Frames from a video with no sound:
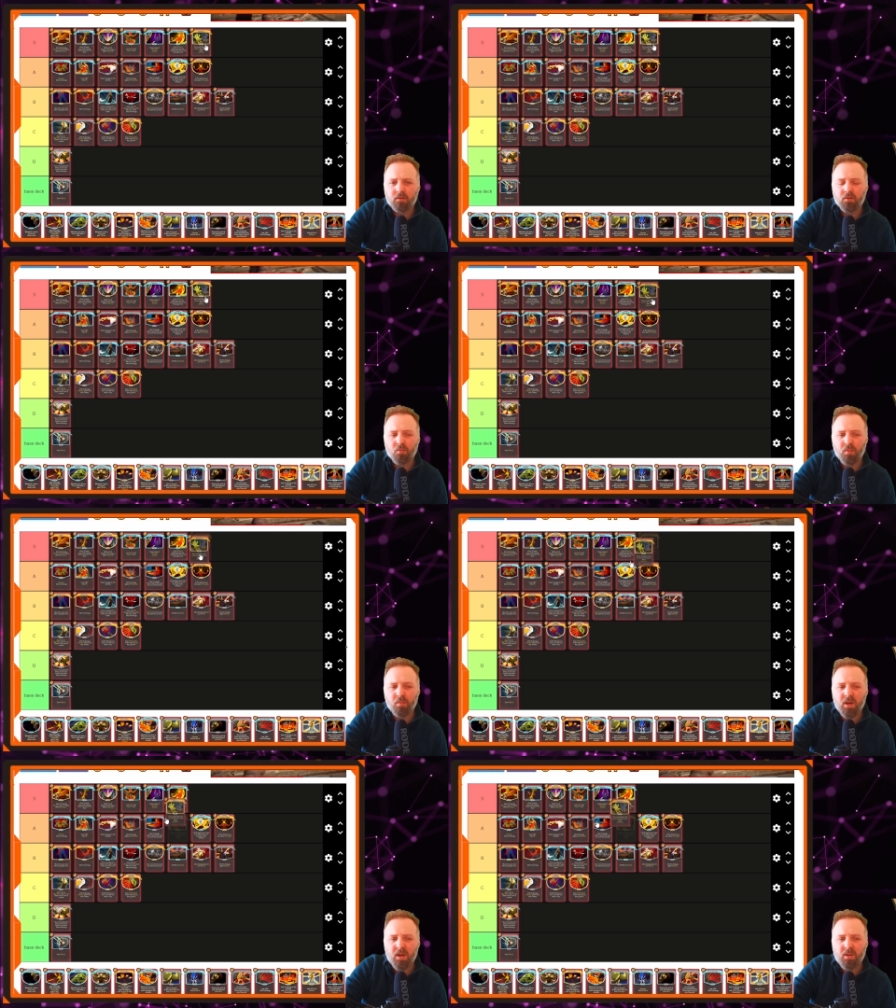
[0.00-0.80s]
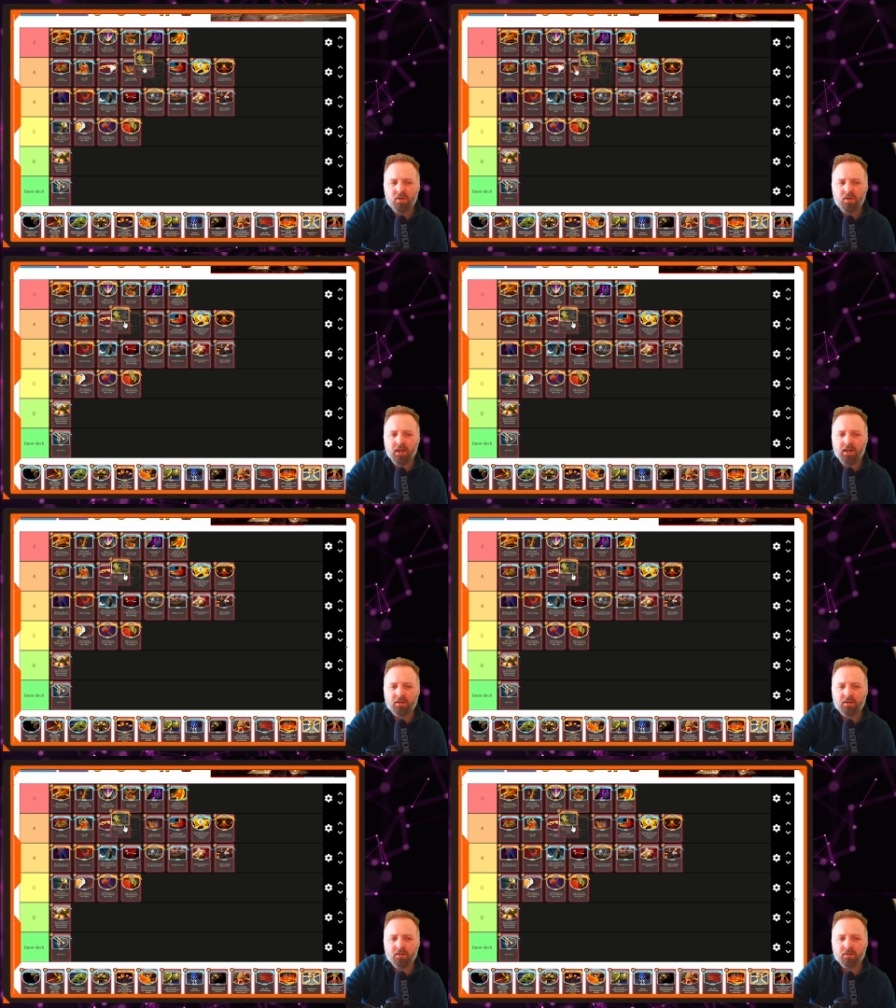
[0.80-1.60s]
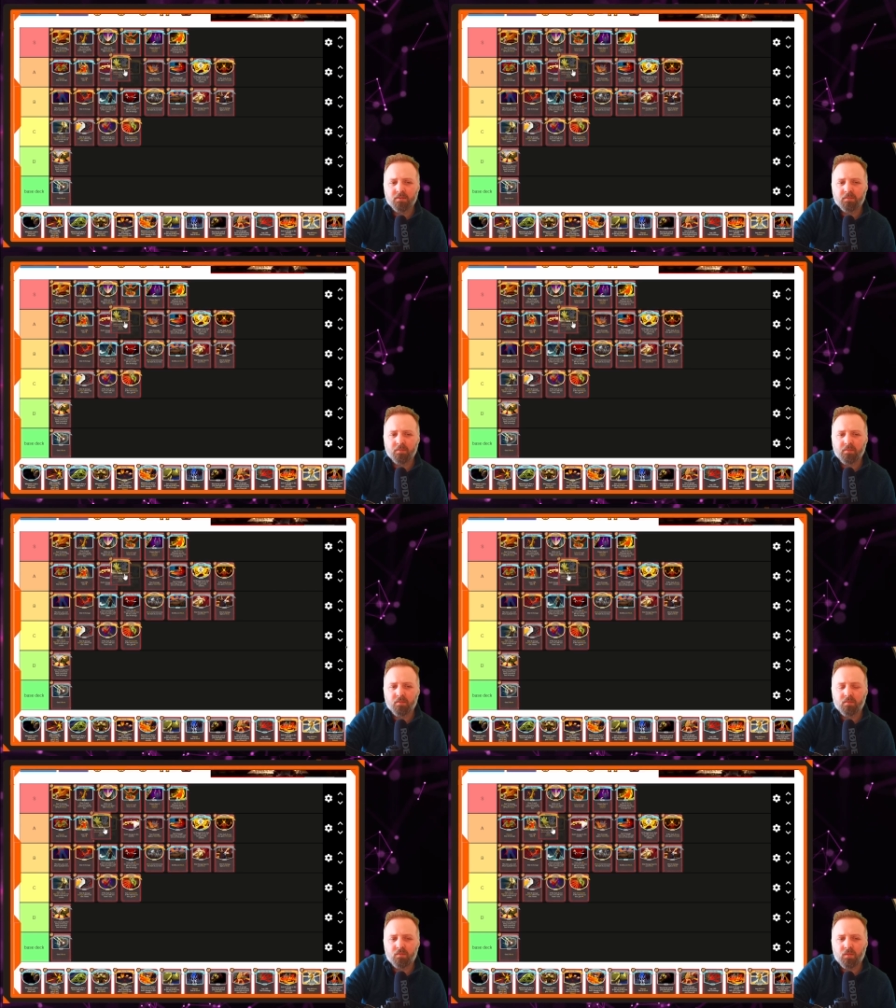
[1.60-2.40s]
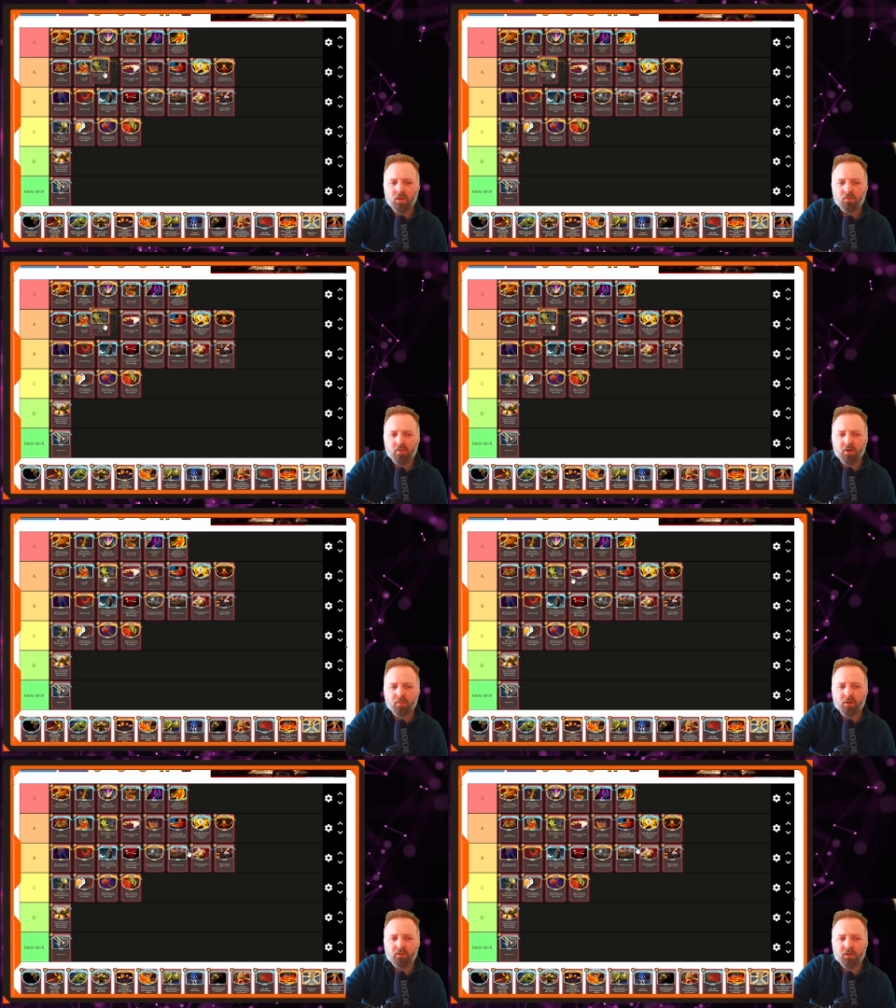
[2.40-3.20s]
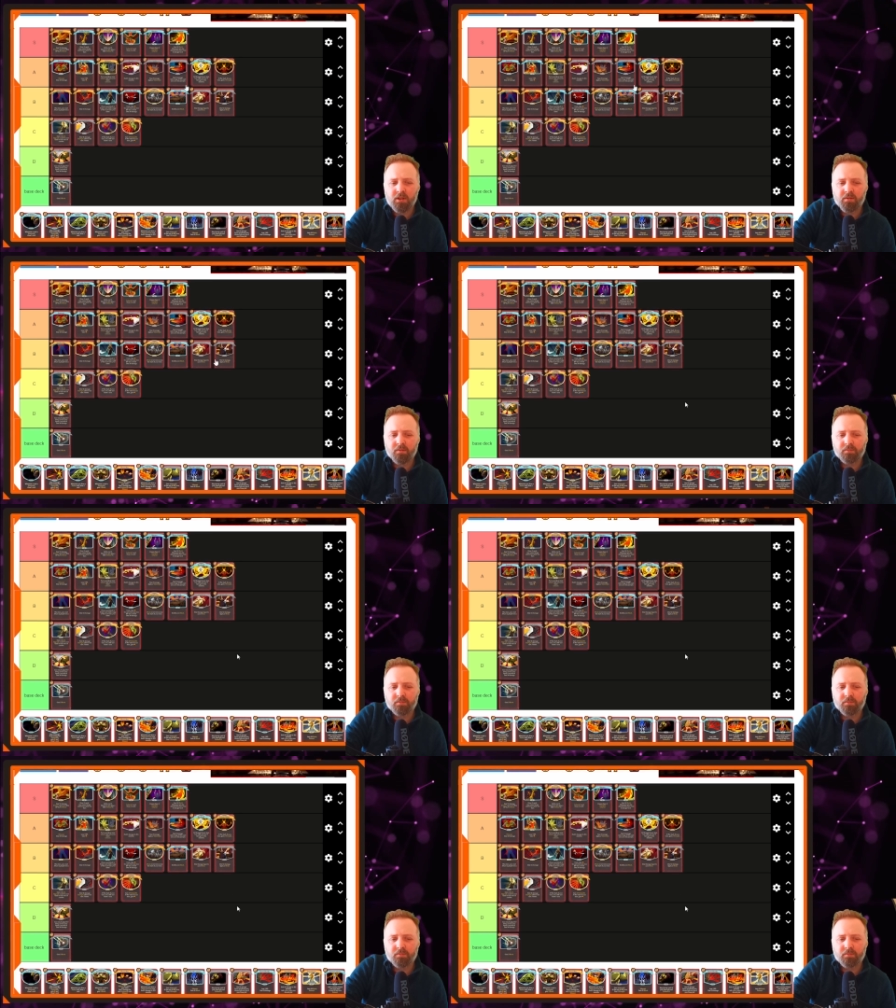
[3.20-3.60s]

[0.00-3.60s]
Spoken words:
maybe just put it at A tier. We'll put it above Cleave.